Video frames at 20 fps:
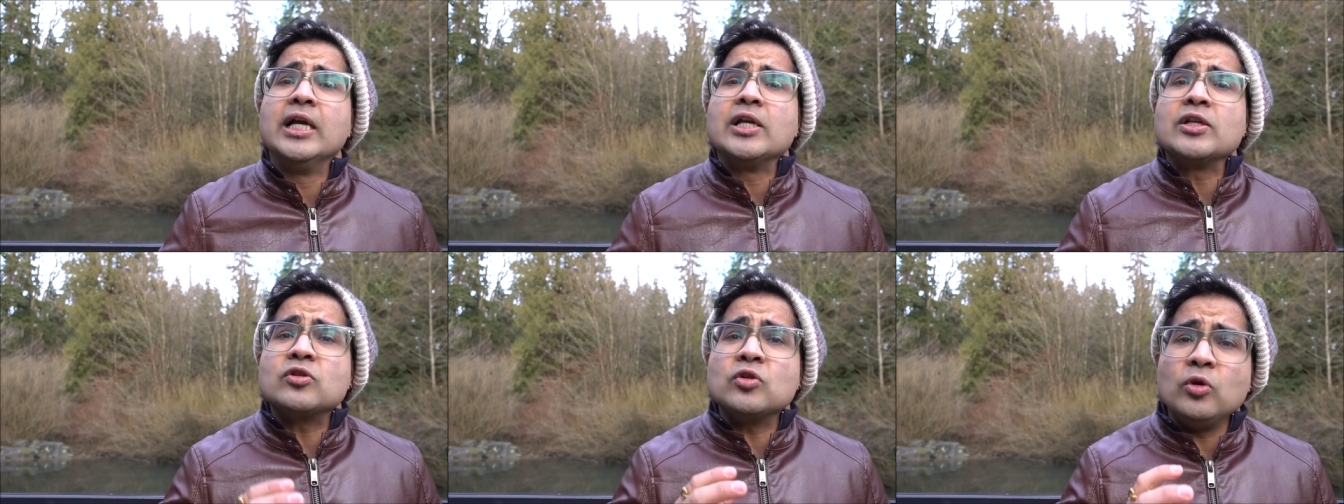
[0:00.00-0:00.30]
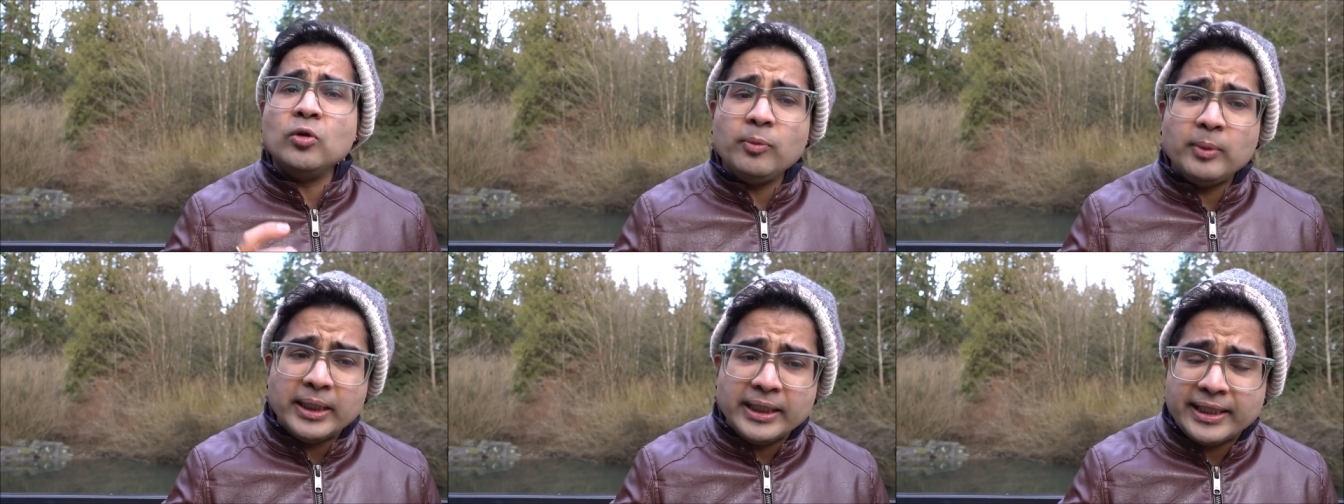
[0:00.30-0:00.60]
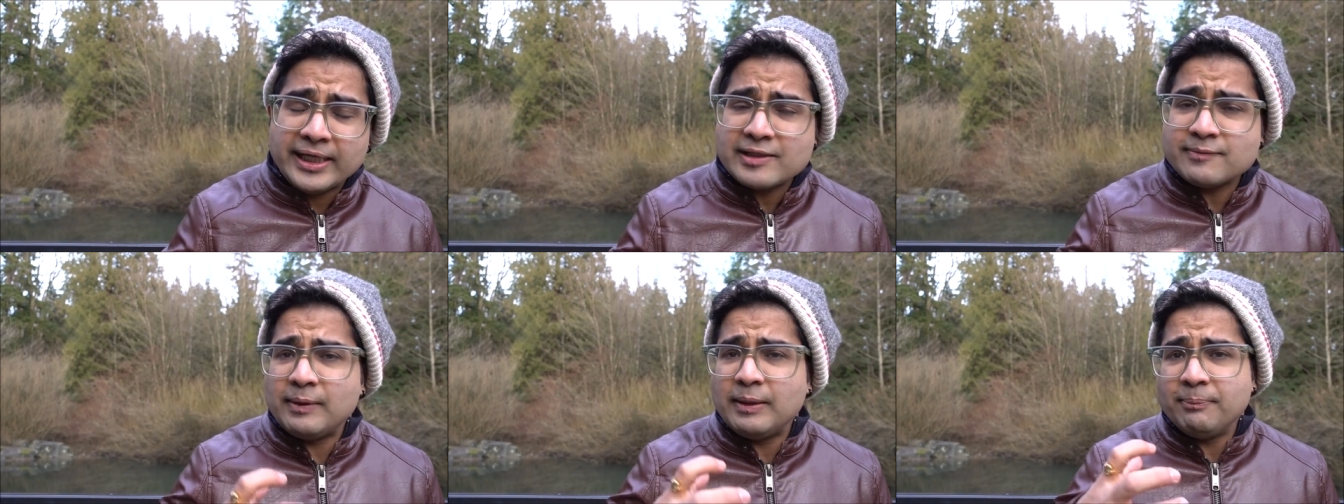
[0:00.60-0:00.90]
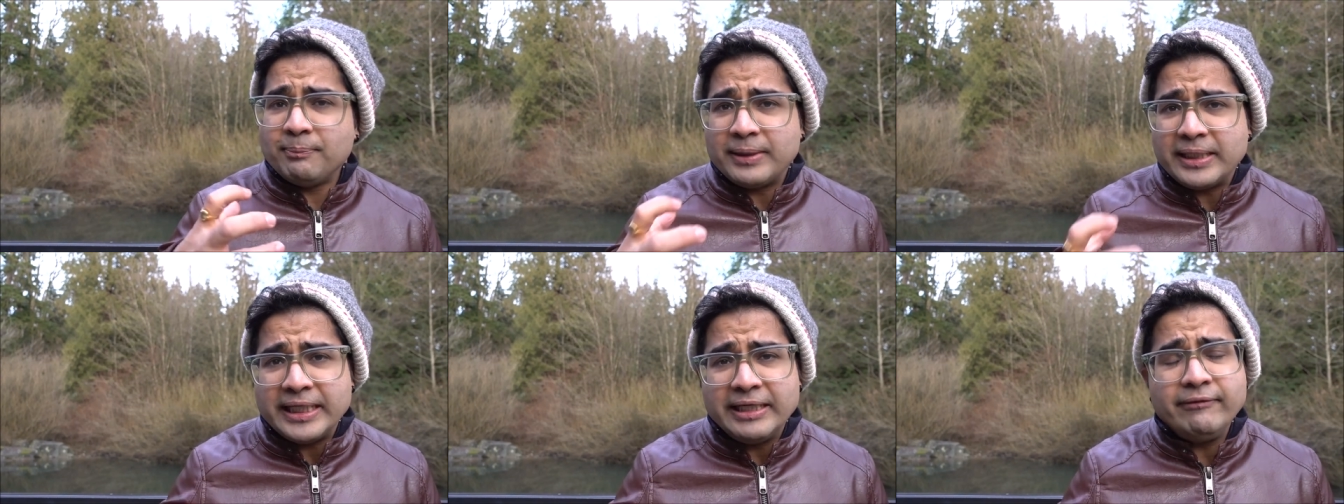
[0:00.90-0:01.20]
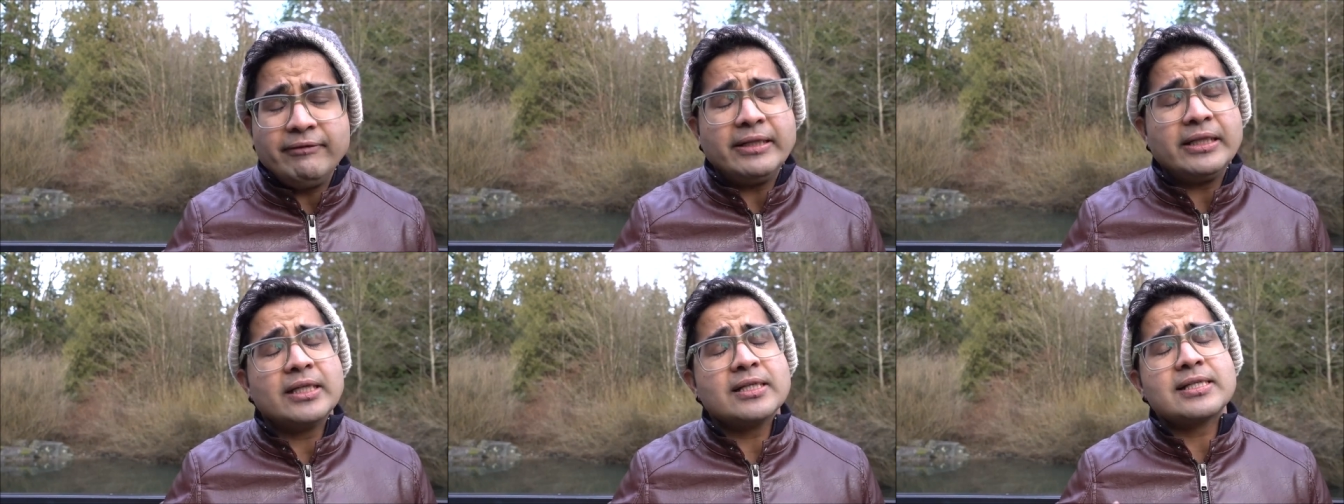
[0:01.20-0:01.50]
so it has been
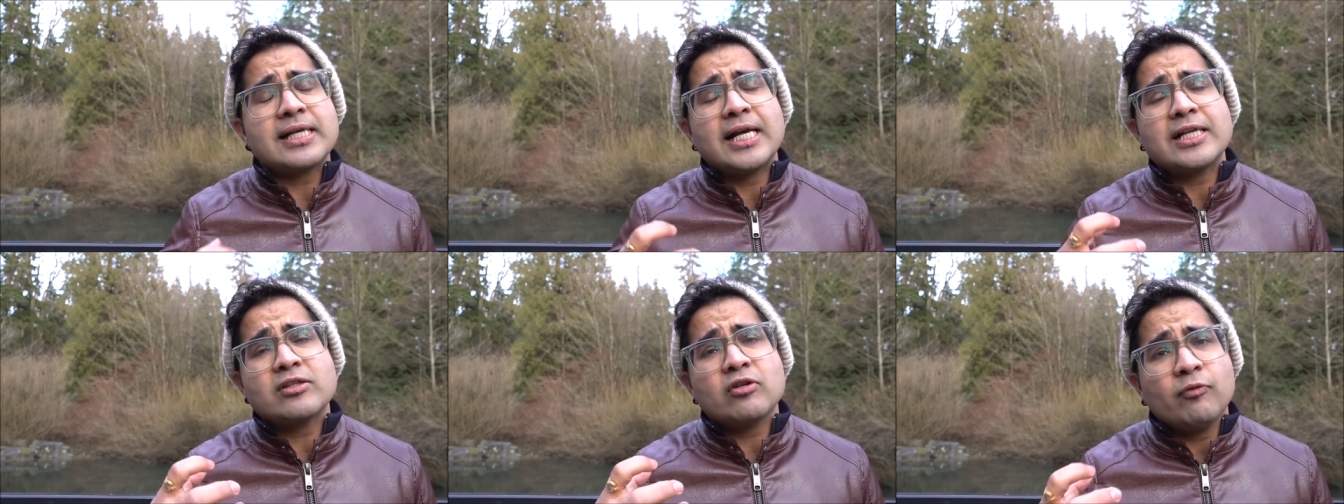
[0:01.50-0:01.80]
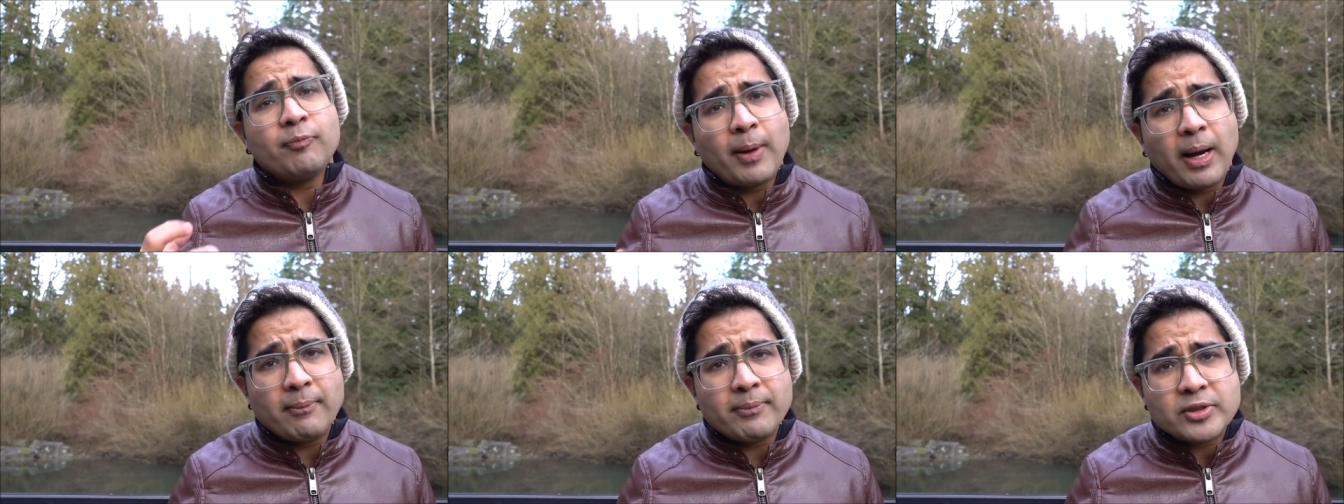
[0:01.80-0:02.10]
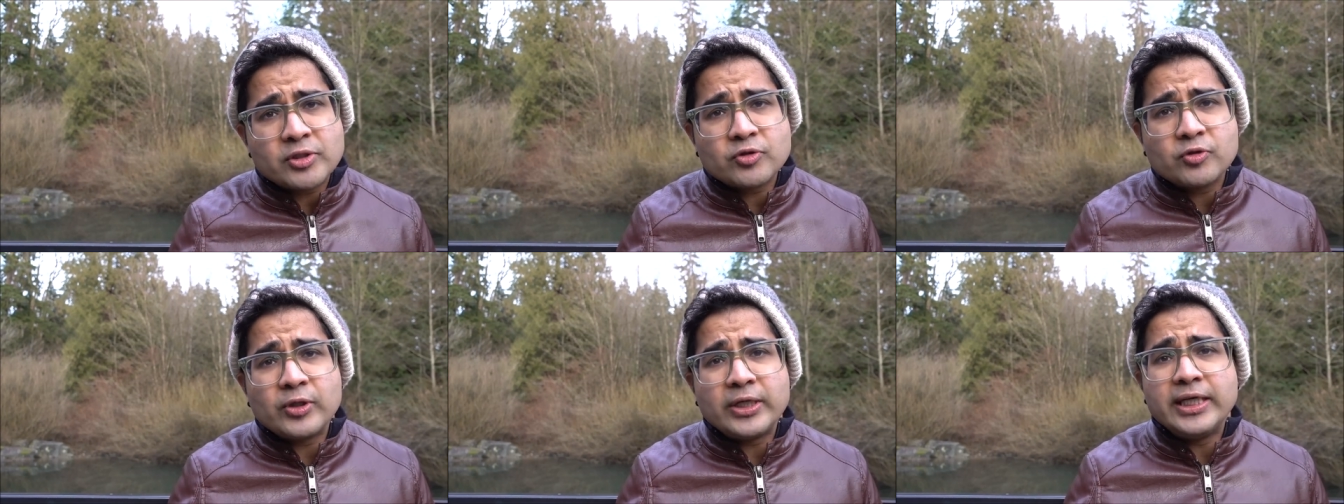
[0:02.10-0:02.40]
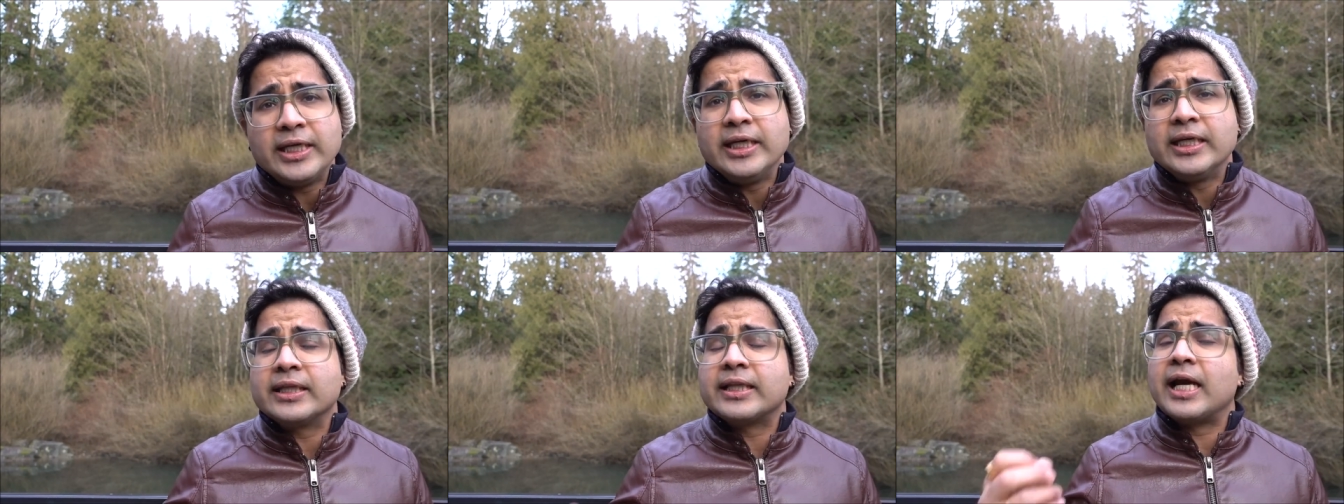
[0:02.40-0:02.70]
believed in the science of palmistry